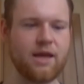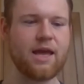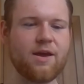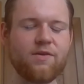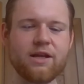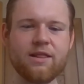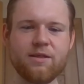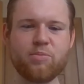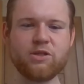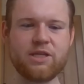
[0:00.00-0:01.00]
If I click the
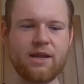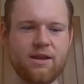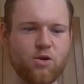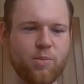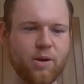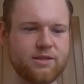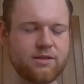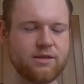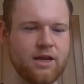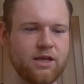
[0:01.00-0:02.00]
Present Now button,
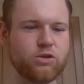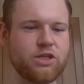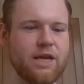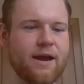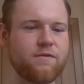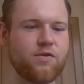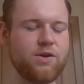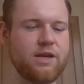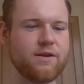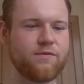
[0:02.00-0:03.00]
you'll see I have three
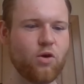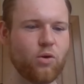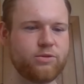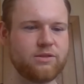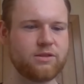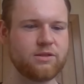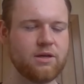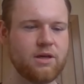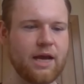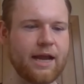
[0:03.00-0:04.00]
different options.
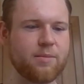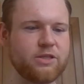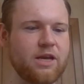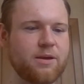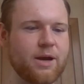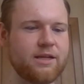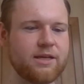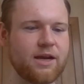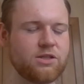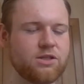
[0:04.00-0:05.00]
I can present my entire
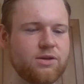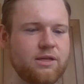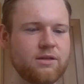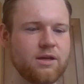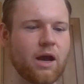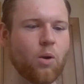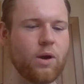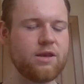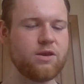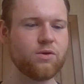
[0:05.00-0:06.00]
screen, a
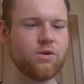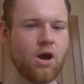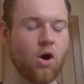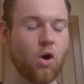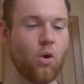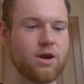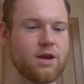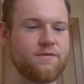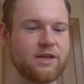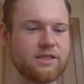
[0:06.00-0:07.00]
window, or if
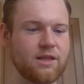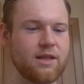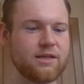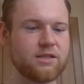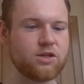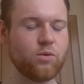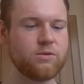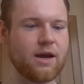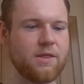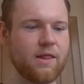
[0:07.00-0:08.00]
I select a Chrome
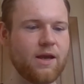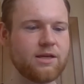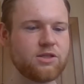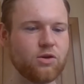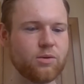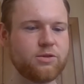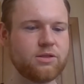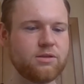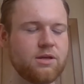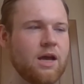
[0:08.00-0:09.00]
tab, the last option,
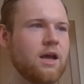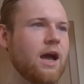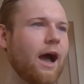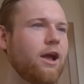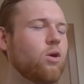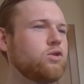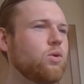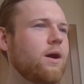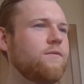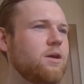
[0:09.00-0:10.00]
I also have
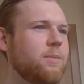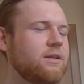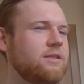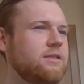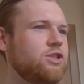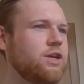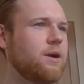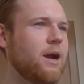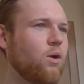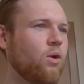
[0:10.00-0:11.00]
the ability to share my
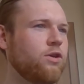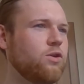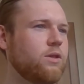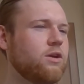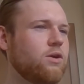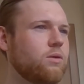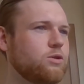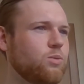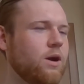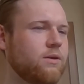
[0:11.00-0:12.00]
audio with the call as well.